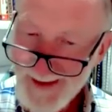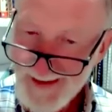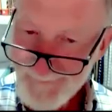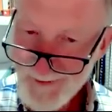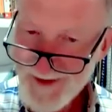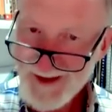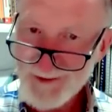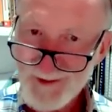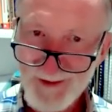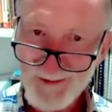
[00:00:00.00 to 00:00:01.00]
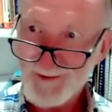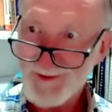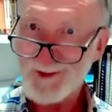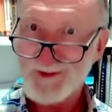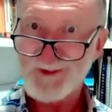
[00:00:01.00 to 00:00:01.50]
if your initial cultures
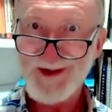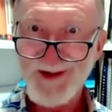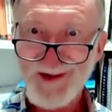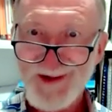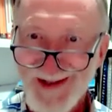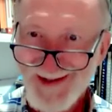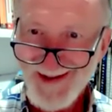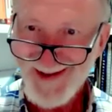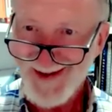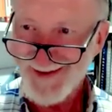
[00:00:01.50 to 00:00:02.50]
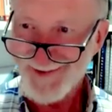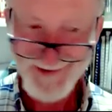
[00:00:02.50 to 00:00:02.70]
don't grow and you're